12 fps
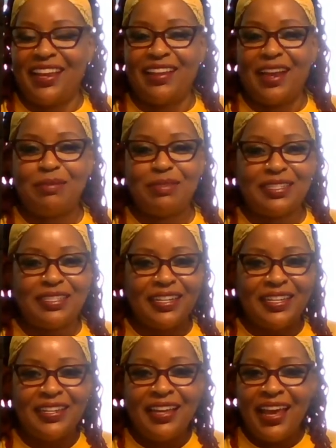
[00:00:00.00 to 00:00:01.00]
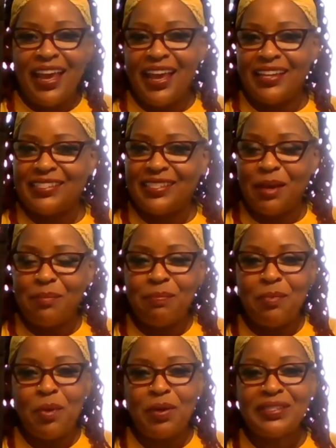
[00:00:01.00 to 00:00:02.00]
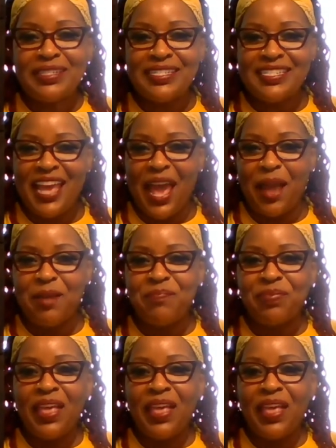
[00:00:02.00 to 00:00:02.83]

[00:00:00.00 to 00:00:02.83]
I was looking at some more today.